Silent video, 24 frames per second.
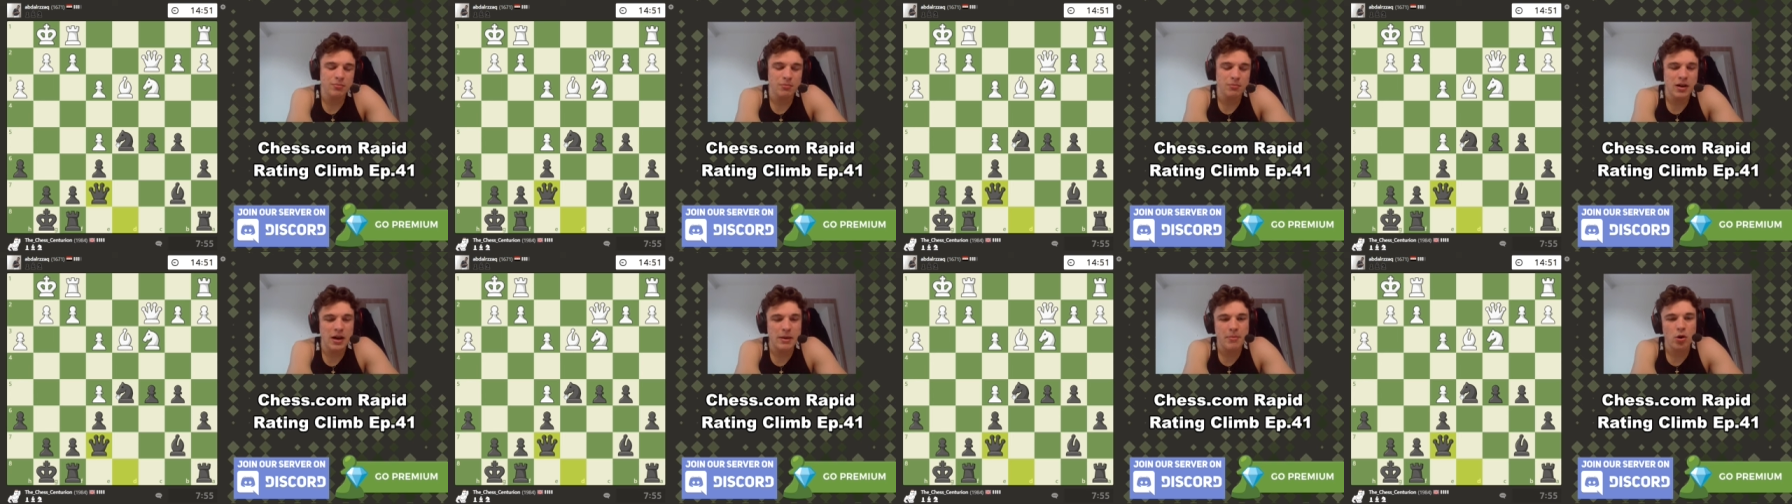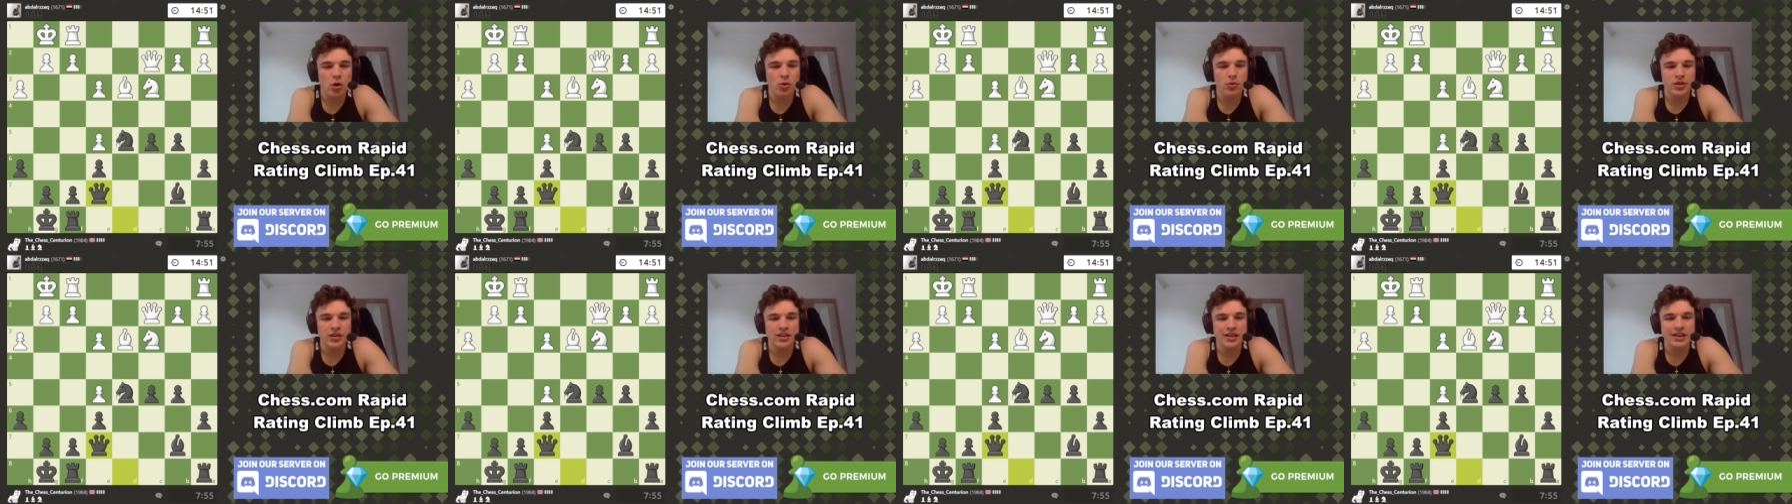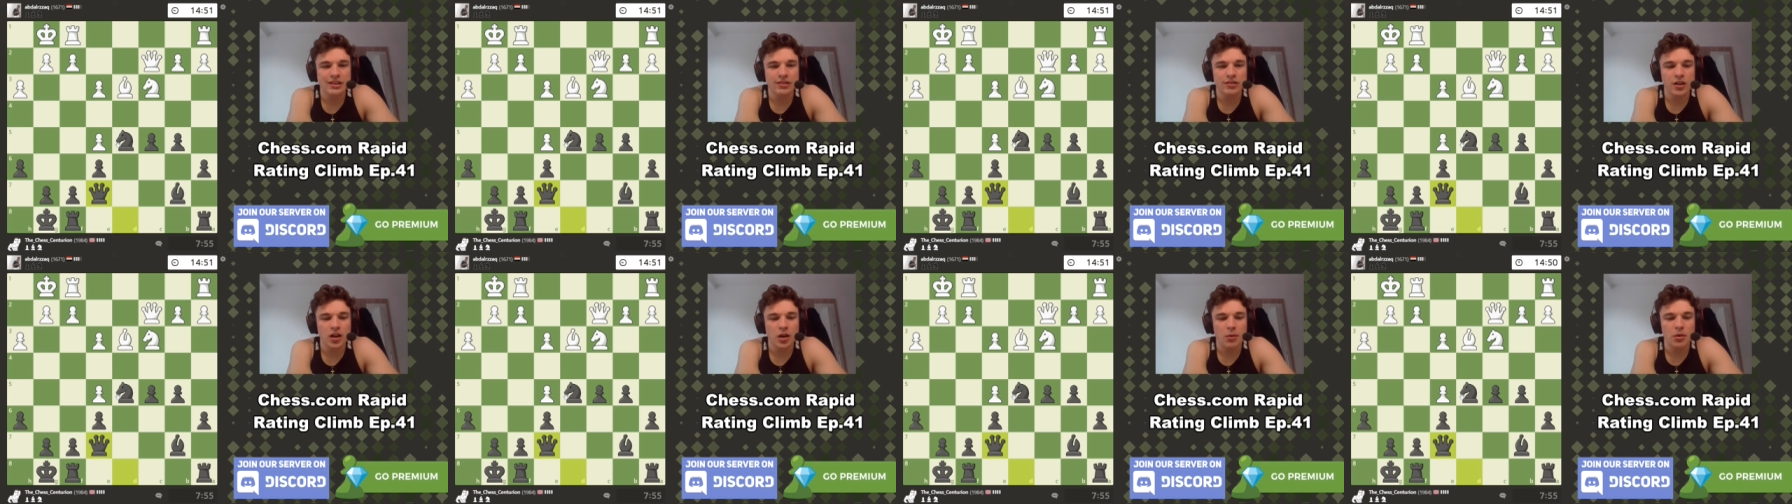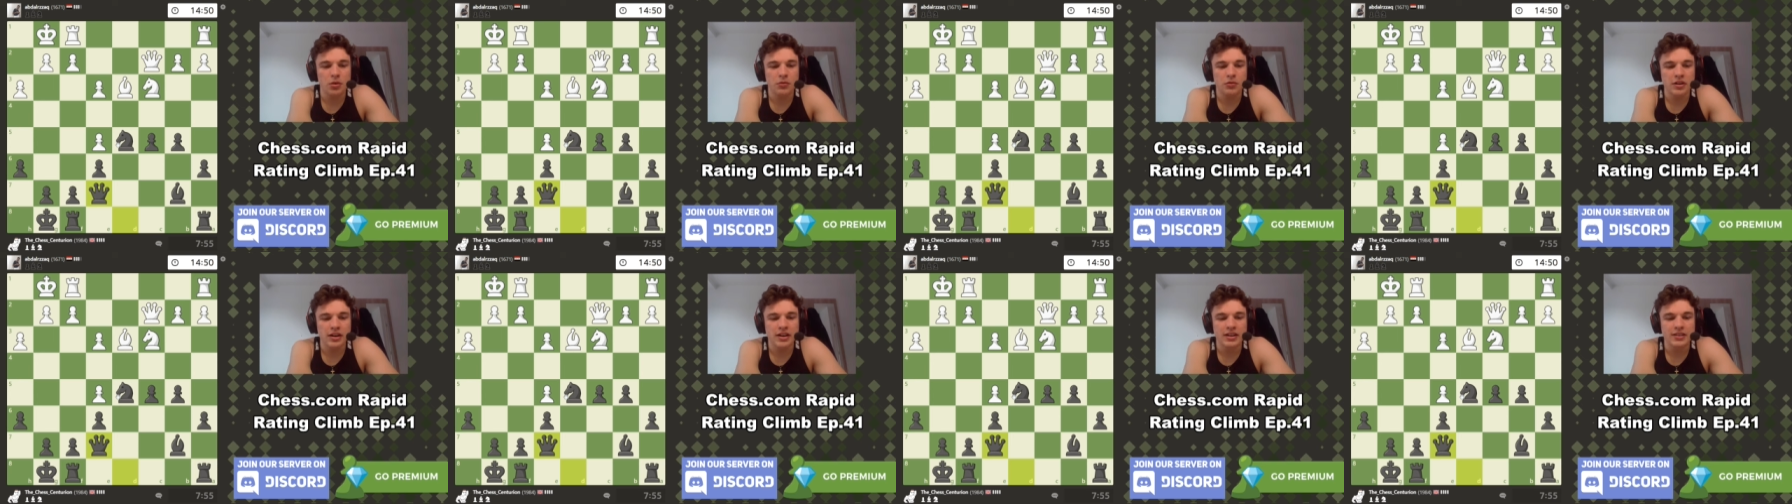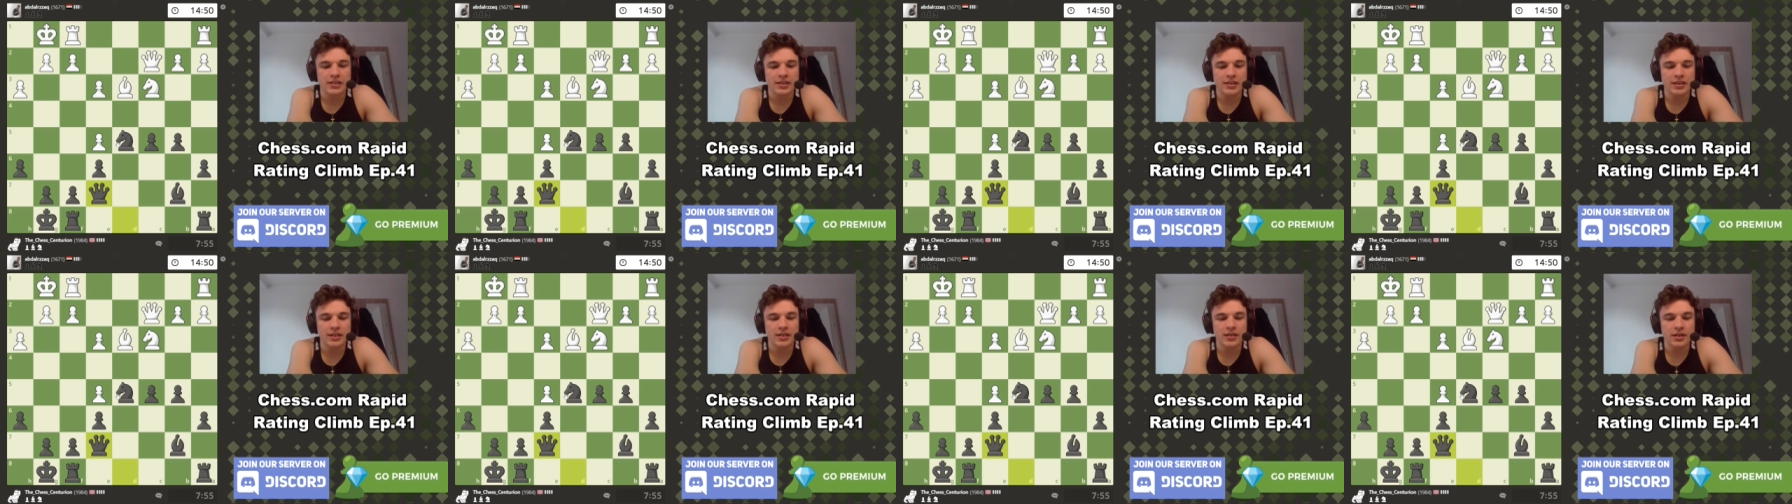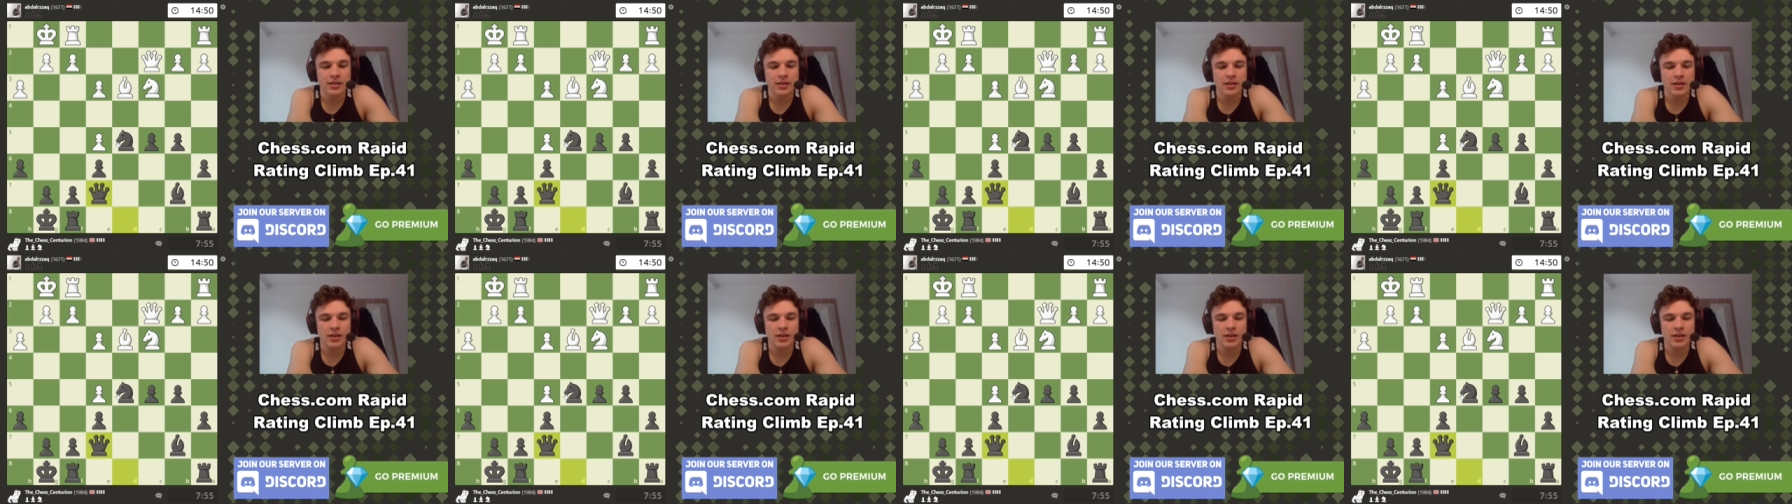my opponent is lower rated